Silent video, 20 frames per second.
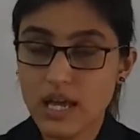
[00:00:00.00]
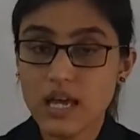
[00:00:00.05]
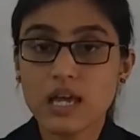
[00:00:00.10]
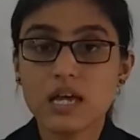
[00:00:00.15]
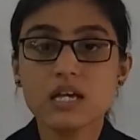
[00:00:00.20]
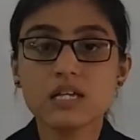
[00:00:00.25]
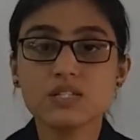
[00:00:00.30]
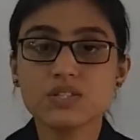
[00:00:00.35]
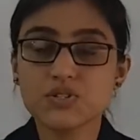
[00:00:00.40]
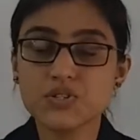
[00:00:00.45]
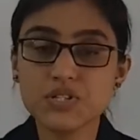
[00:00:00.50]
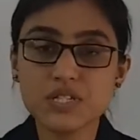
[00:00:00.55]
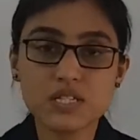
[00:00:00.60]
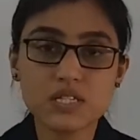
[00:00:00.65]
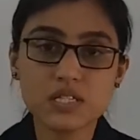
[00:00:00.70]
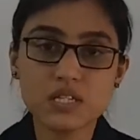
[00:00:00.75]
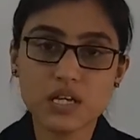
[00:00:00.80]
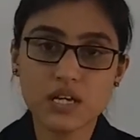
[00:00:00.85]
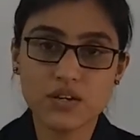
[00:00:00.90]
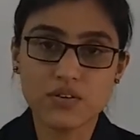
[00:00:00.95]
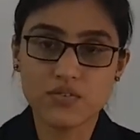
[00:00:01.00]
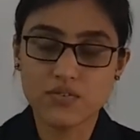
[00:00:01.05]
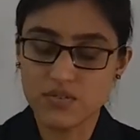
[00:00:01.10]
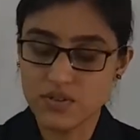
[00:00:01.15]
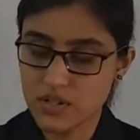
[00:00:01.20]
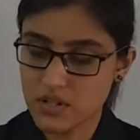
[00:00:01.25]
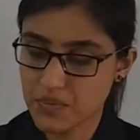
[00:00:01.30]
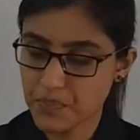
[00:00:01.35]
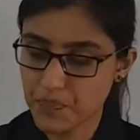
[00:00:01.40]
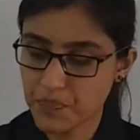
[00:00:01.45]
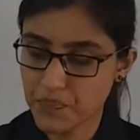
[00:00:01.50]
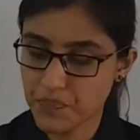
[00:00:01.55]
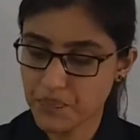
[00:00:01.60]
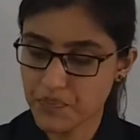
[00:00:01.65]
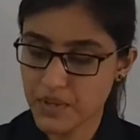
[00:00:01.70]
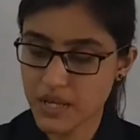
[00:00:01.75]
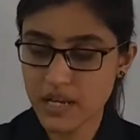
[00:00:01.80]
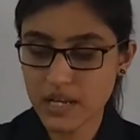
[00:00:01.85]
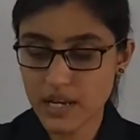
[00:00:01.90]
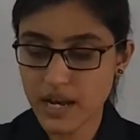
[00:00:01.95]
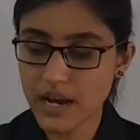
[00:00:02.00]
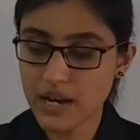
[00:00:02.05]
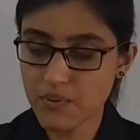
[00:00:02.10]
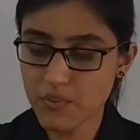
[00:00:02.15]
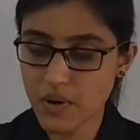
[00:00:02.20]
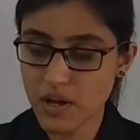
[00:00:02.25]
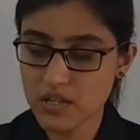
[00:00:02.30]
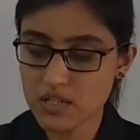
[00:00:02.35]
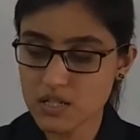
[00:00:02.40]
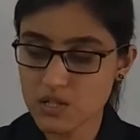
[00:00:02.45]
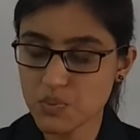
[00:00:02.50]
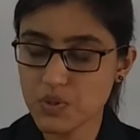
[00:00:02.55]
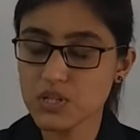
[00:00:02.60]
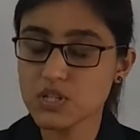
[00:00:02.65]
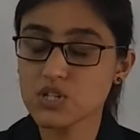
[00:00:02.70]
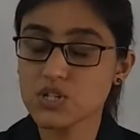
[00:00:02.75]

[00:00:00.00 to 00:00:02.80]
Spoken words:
is received in advance with